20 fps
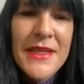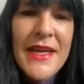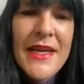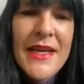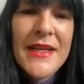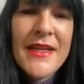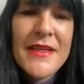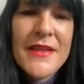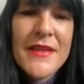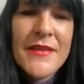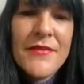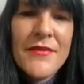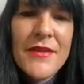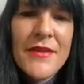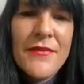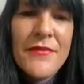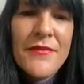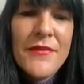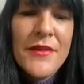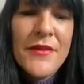and
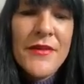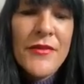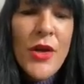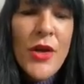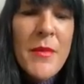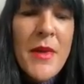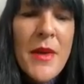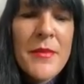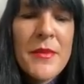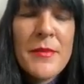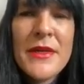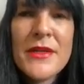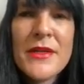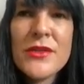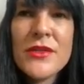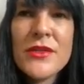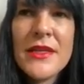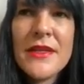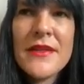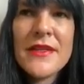if you don't mind me
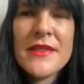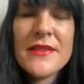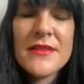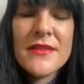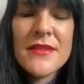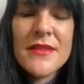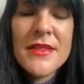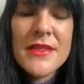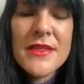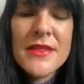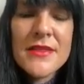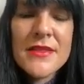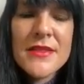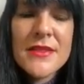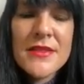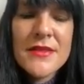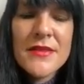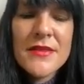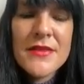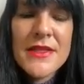mentioning, there's
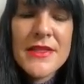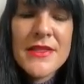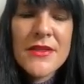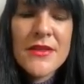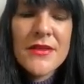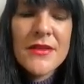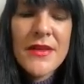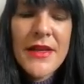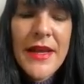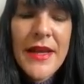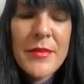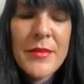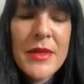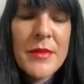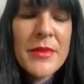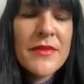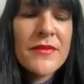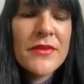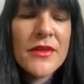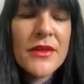can be a
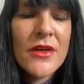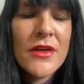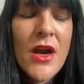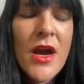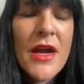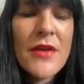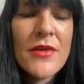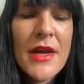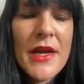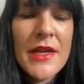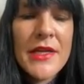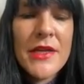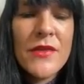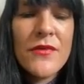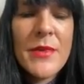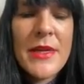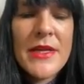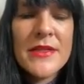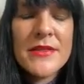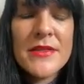bit of a hierarchy
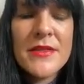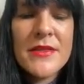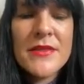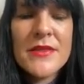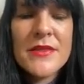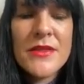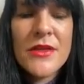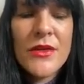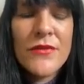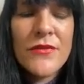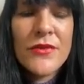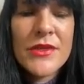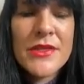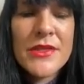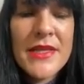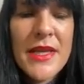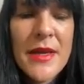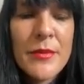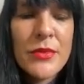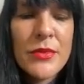of medicine. So, for
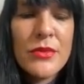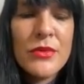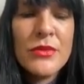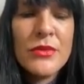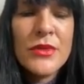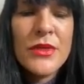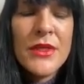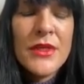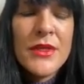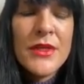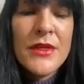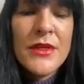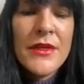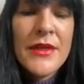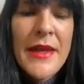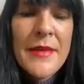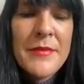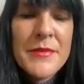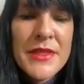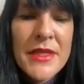example,
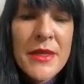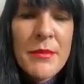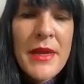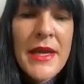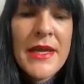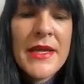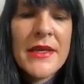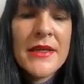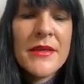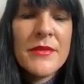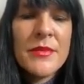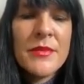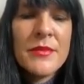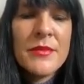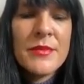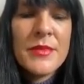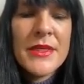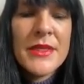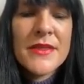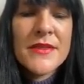MDMA,
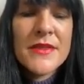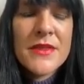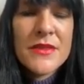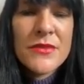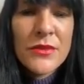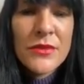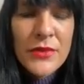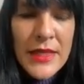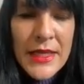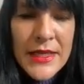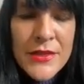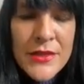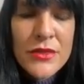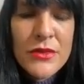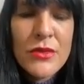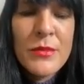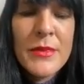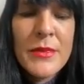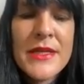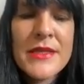because it's a
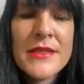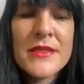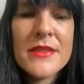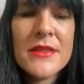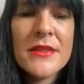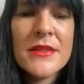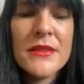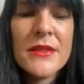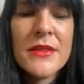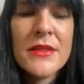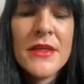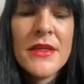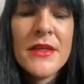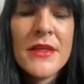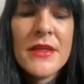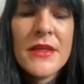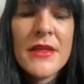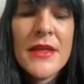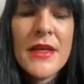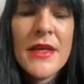relational medicine
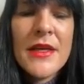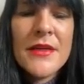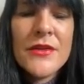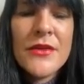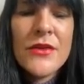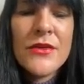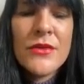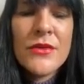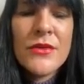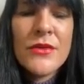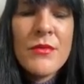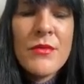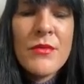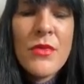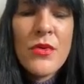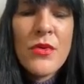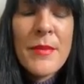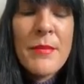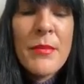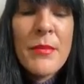and you're
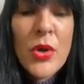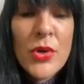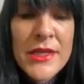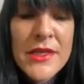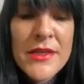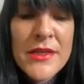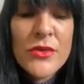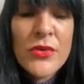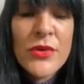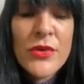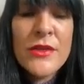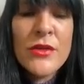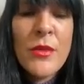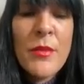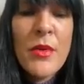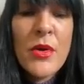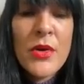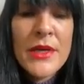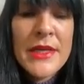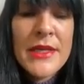more embodied, you're in your
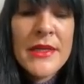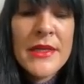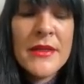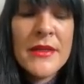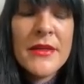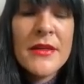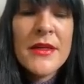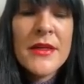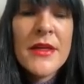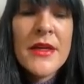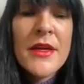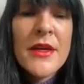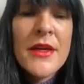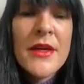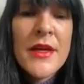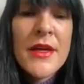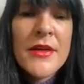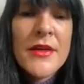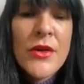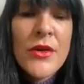body,
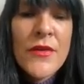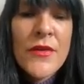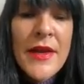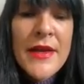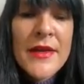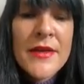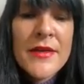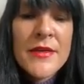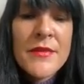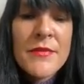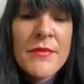you know, that